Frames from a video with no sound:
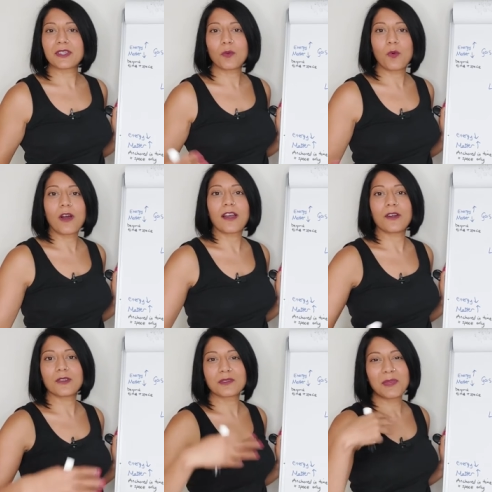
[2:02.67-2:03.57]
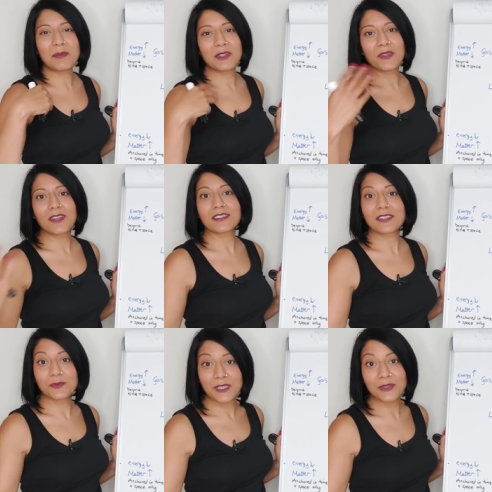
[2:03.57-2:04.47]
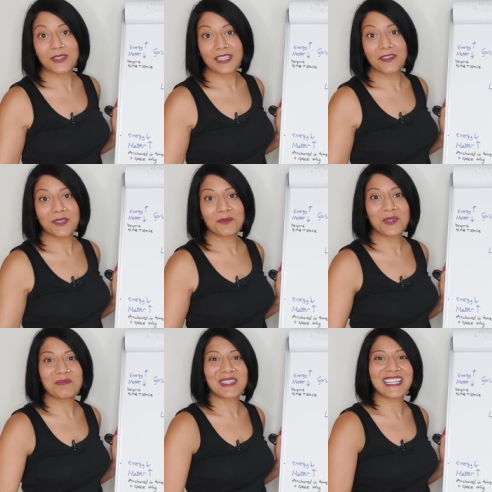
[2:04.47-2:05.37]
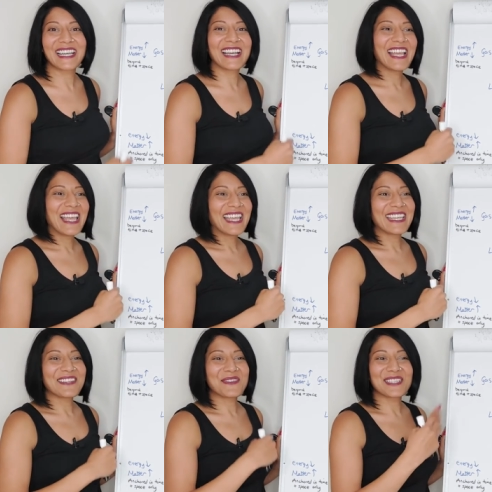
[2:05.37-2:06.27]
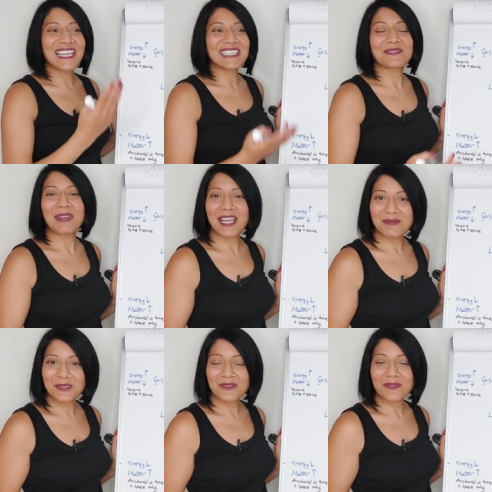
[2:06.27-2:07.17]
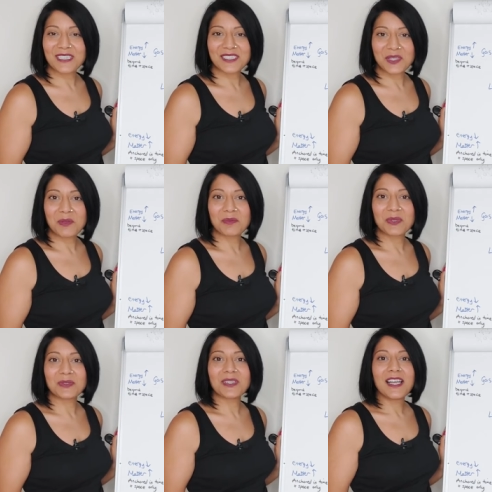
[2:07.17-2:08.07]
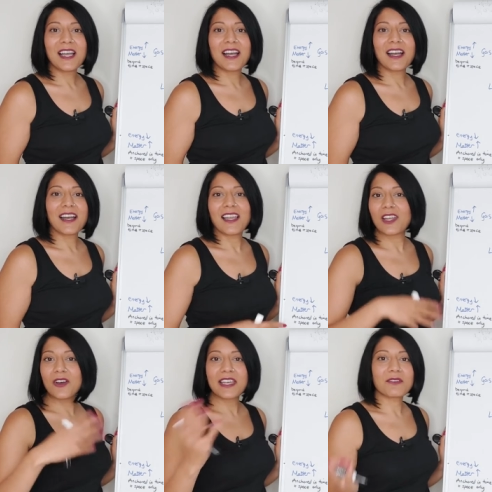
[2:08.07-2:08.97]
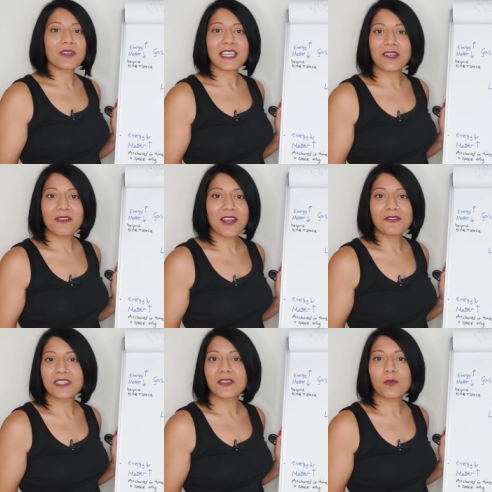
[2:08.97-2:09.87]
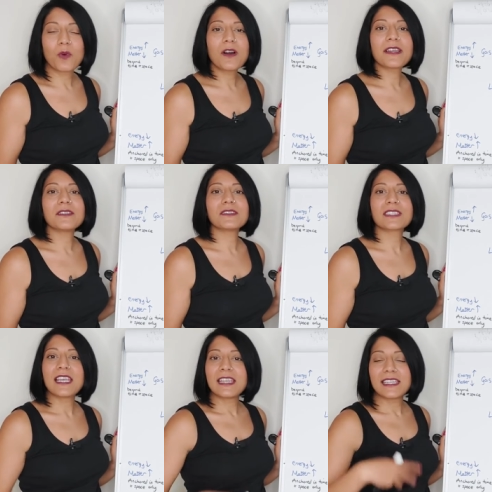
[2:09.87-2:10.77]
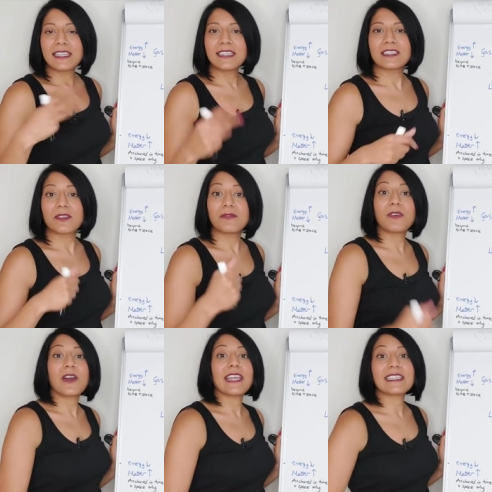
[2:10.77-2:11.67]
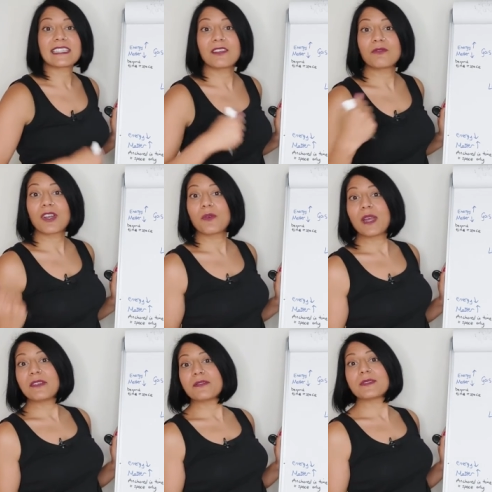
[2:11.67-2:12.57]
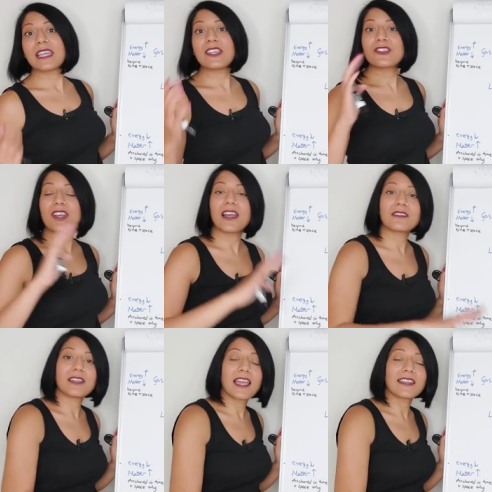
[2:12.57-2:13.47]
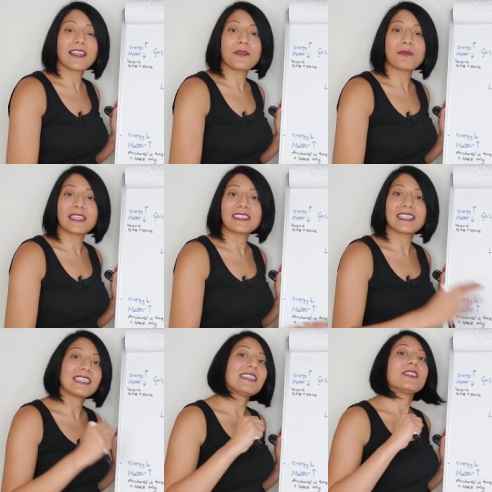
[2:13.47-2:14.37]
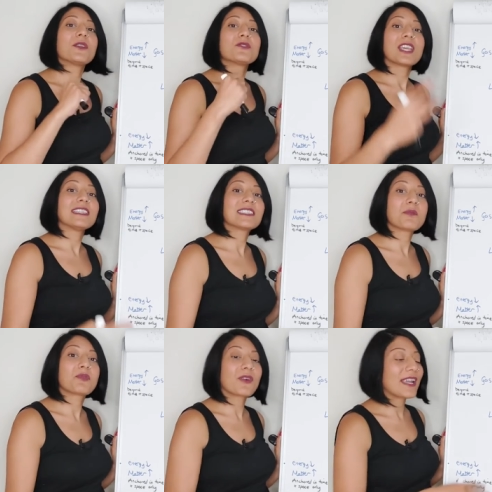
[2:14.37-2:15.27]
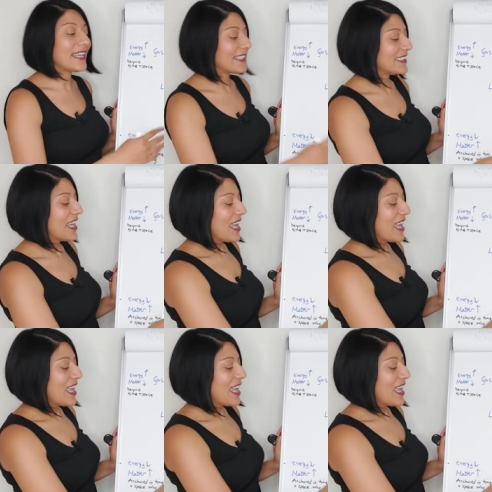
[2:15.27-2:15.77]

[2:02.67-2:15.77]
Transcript: in the wild, maybe not us because we're not there anymore, but uh, if we take some animals, for example, uh, a lion running around in the wild, they need to fight and run away from danger and, and, and basically, you know, chase their prey. And